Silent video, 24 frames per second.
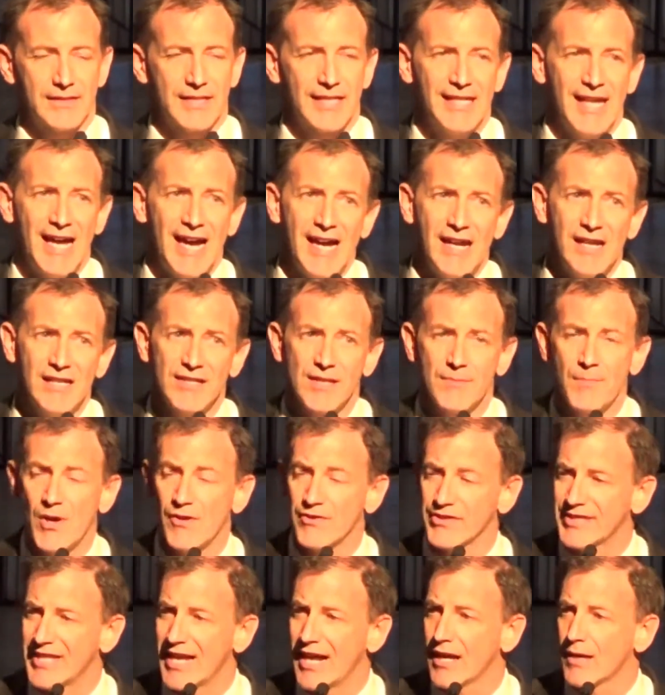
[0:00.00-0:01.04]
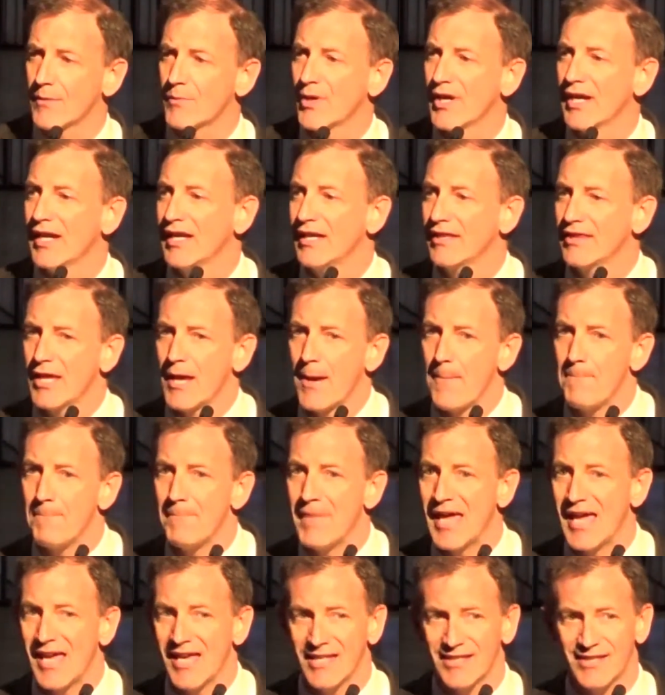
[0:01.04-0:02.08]
Tonight is about celebrating the
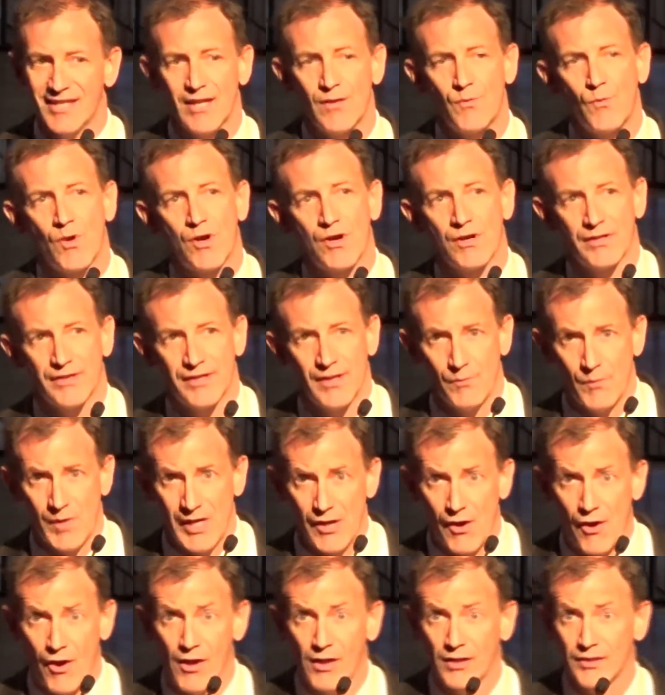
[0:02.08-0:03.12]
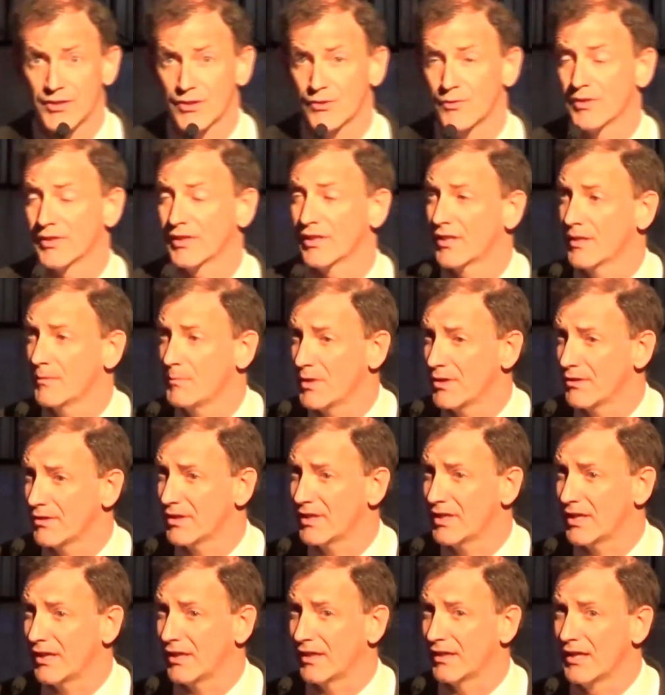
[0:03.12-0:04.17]
amazing work that we all do in the
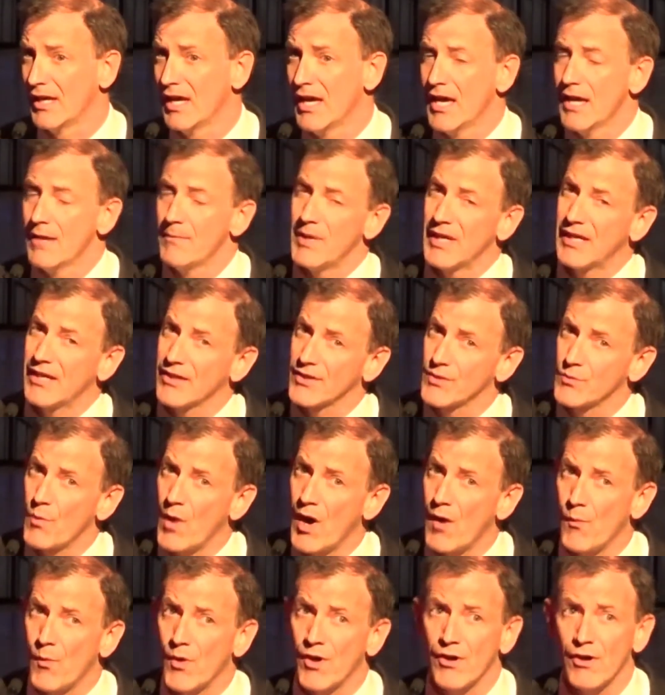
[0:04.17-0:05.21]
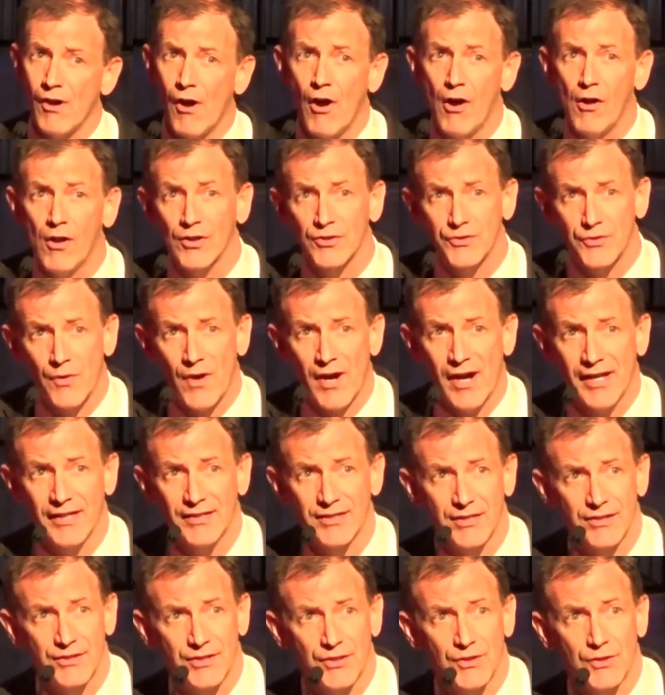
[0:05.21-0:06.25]
community. Because what we're all
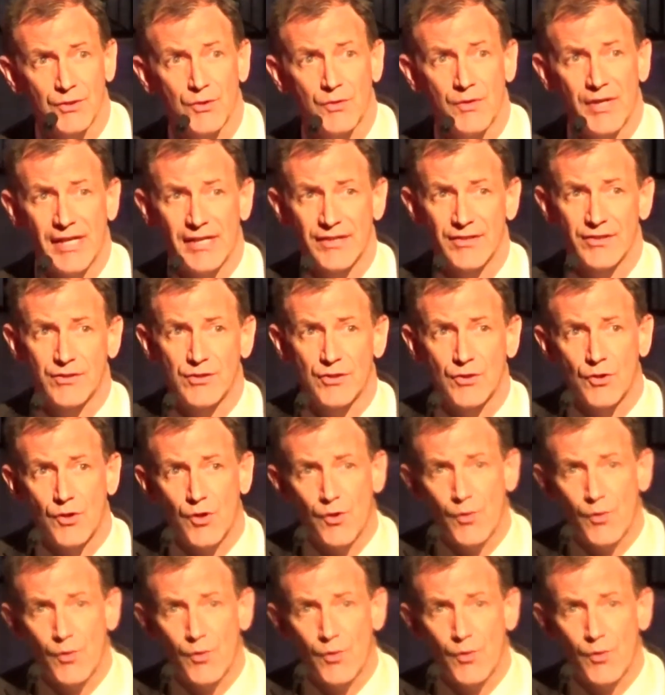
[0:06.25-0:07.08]
trying to do is to